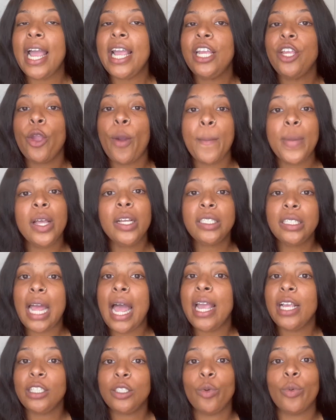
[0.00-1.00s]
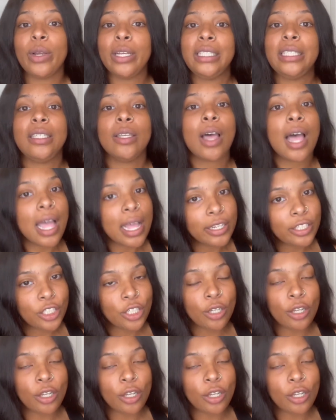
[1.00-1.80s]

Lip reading: and your mugshot is going to haunt you.